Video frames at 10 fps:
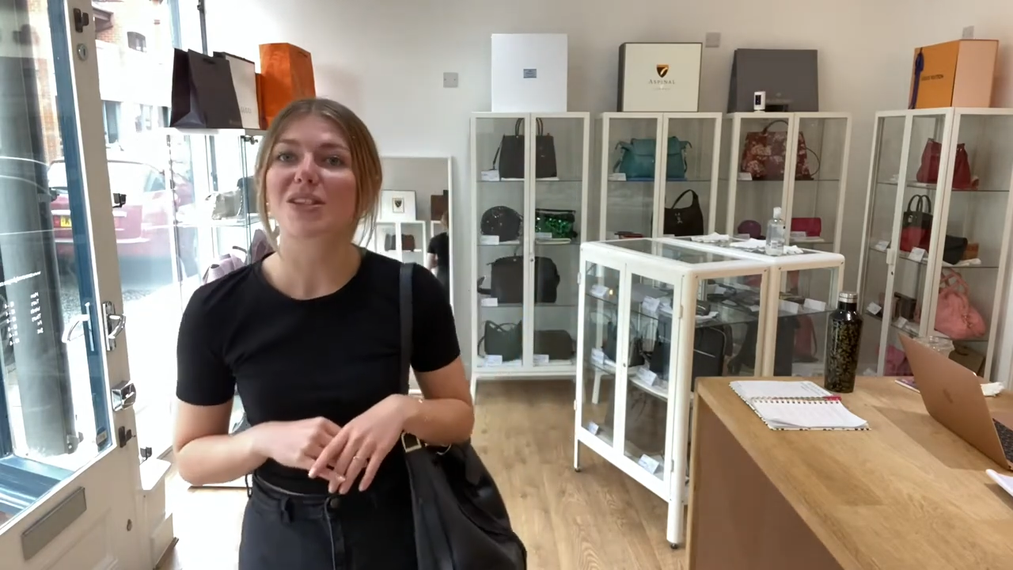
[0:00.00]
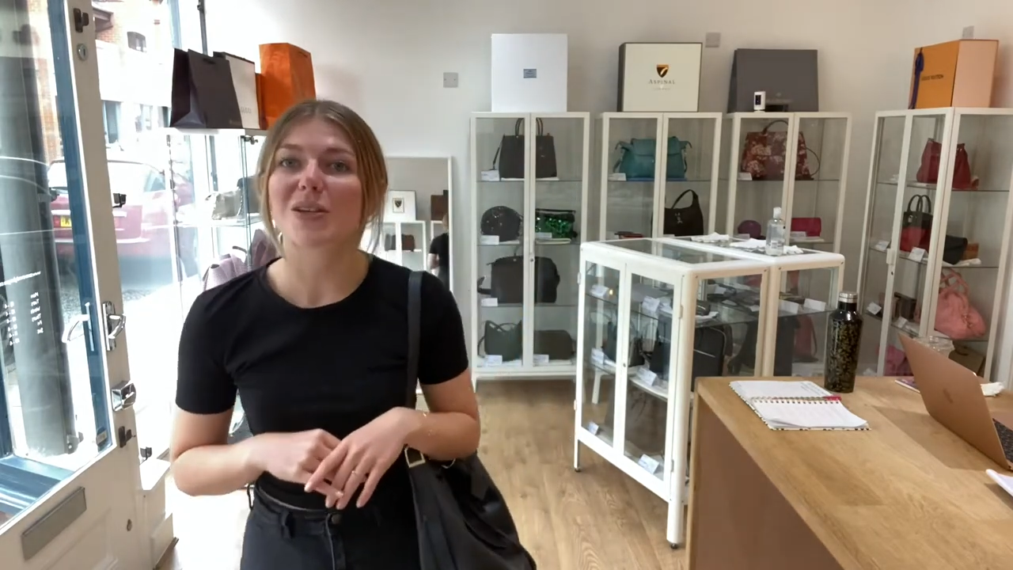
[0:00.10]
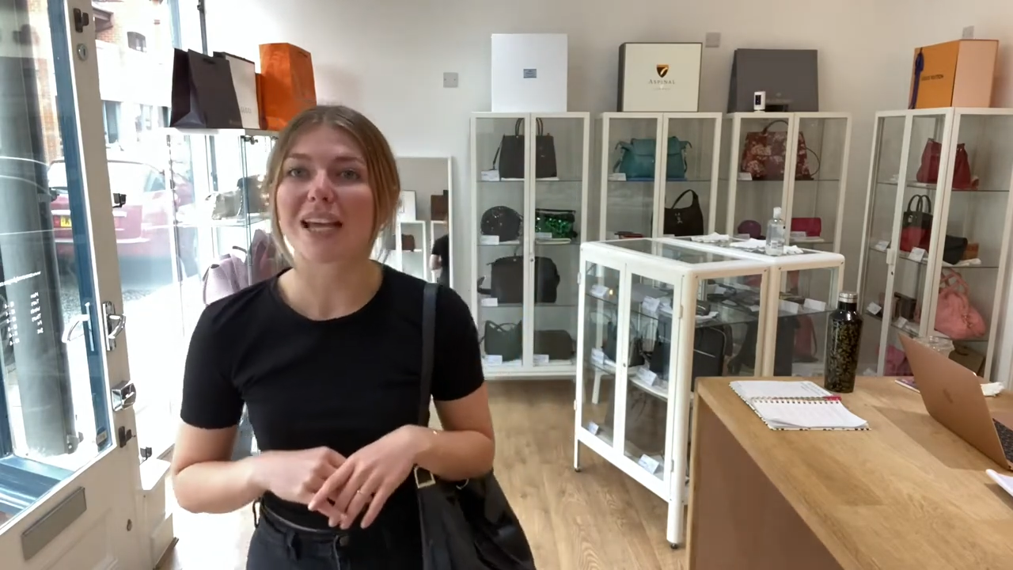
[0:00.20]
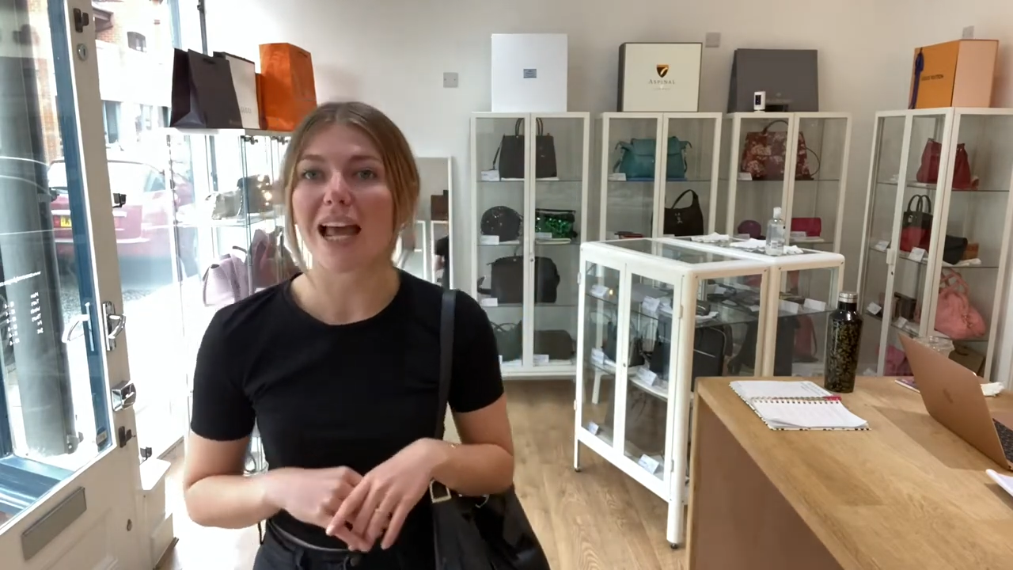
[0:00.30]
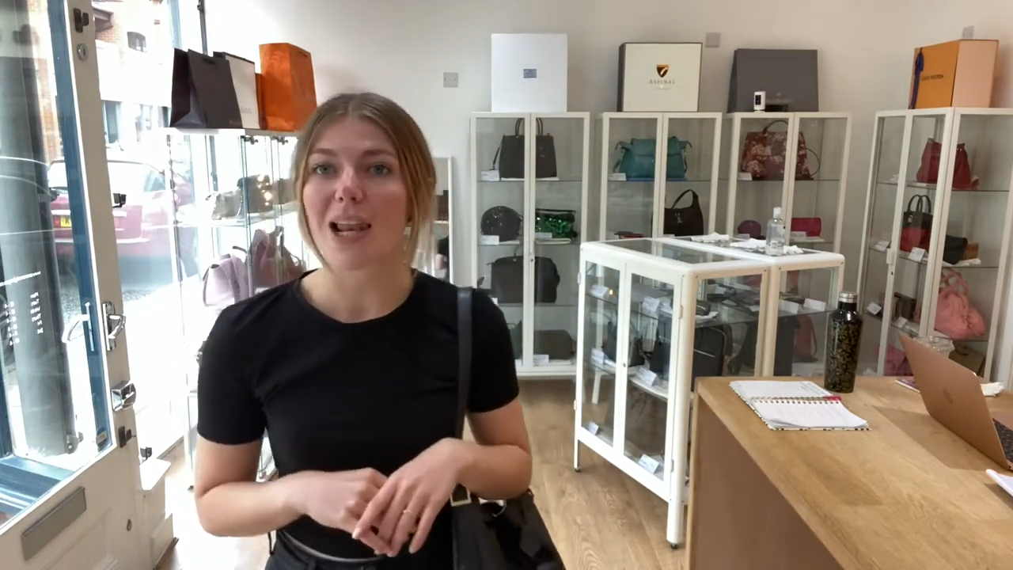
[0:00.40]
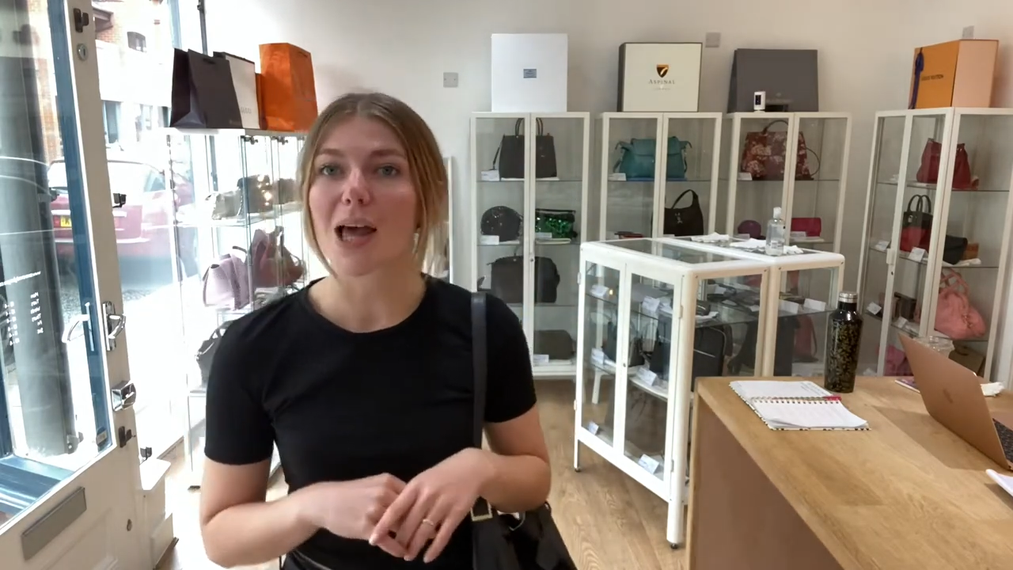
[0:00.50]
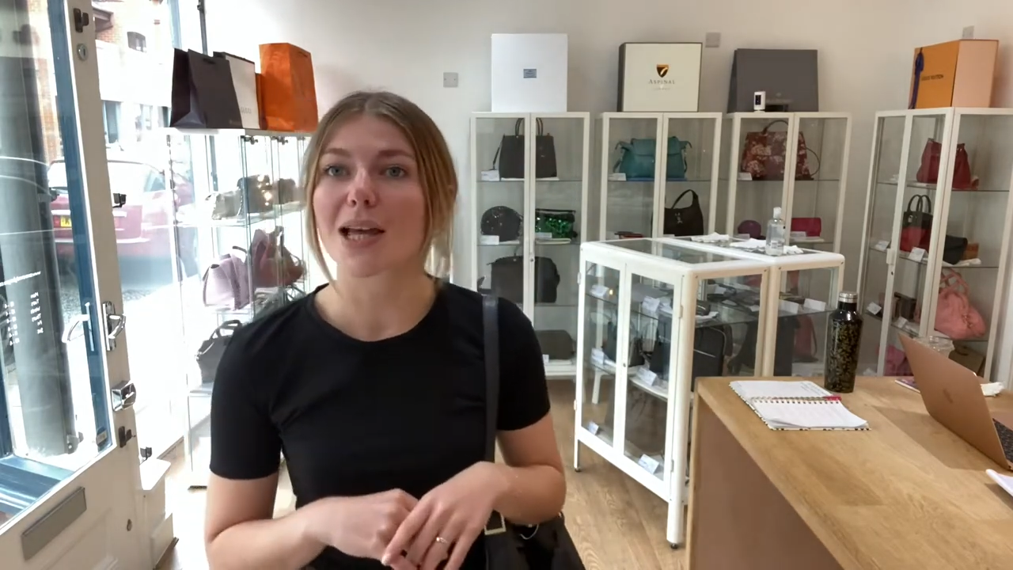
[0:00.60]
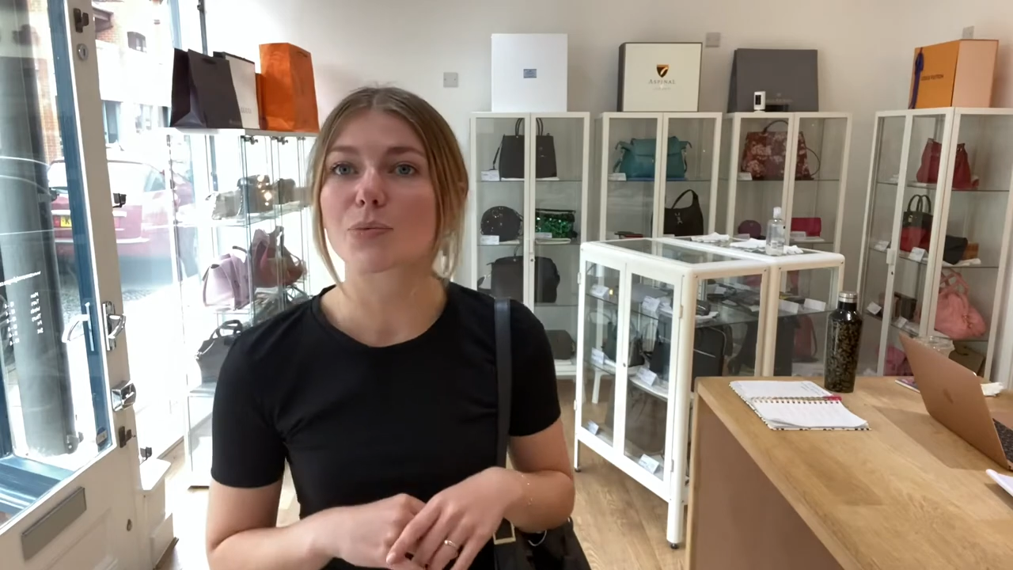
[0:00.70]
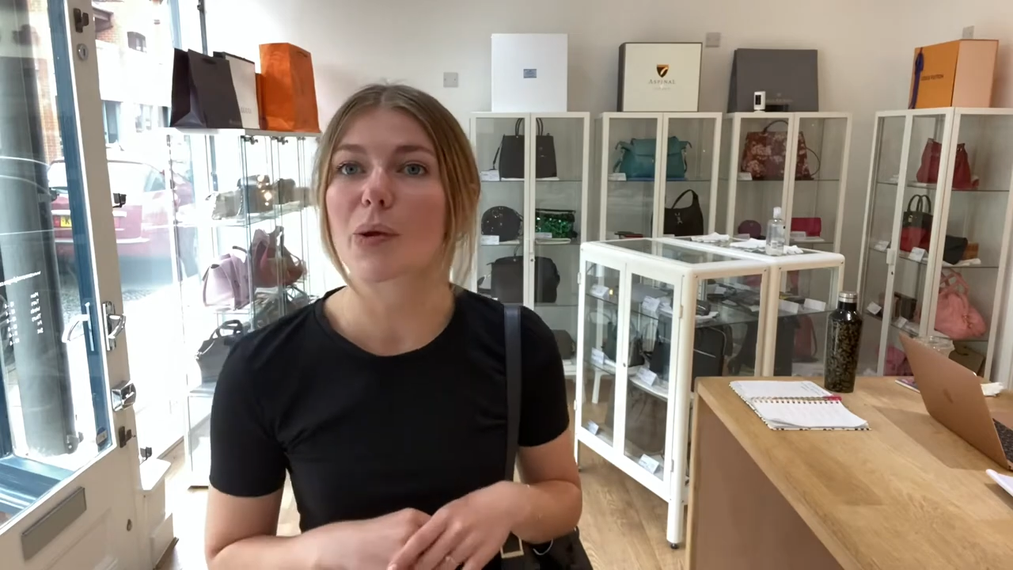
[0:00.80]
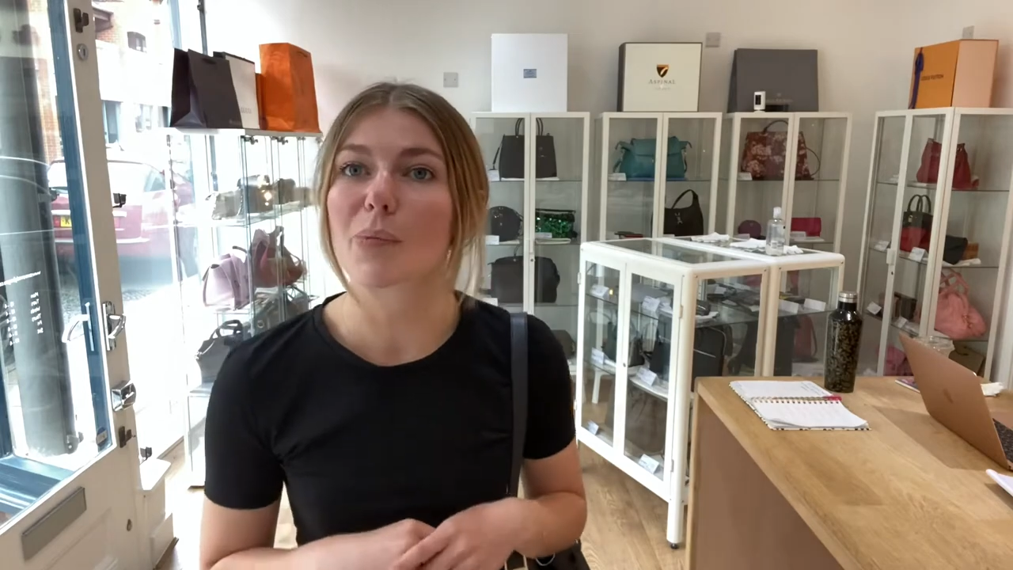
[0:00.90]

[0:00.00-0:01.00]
so you get alerts when we